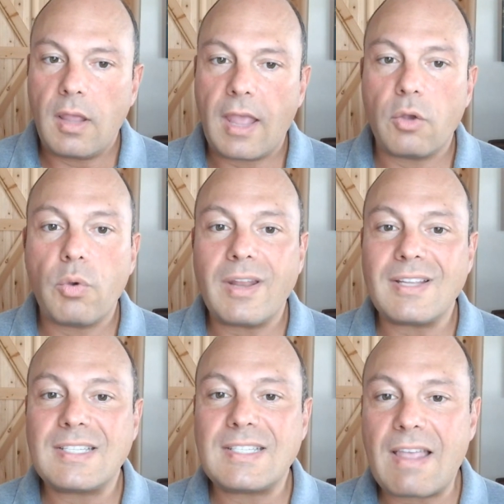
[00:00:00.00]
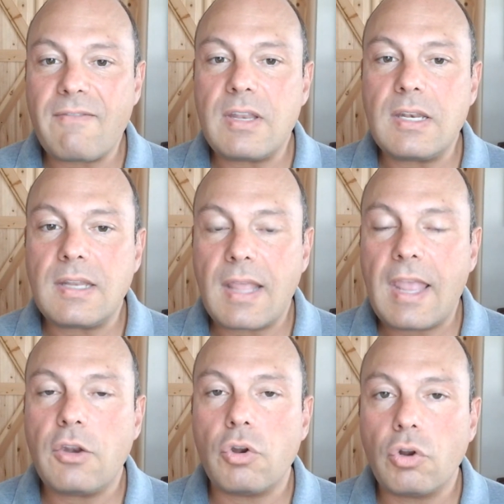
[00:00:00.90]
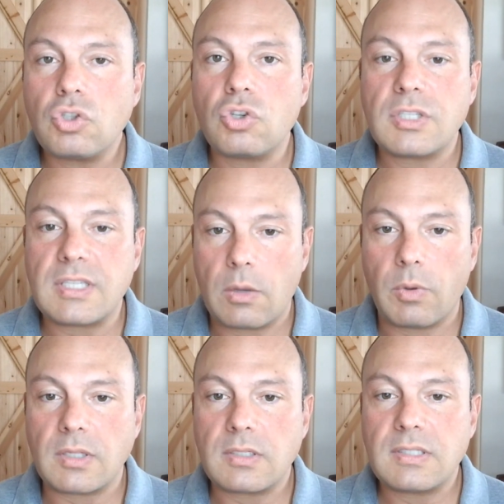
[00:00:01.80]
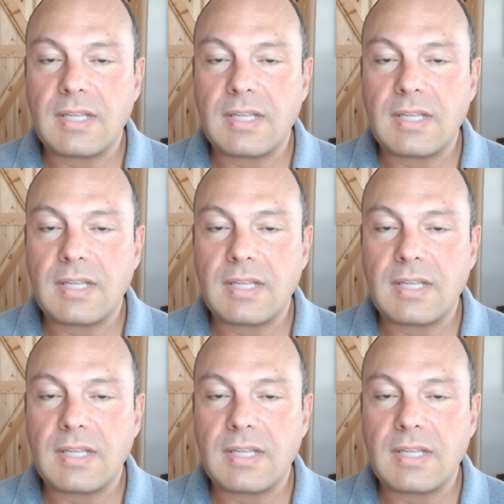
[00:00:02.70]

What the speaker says: And create a 7-day nurture sequence,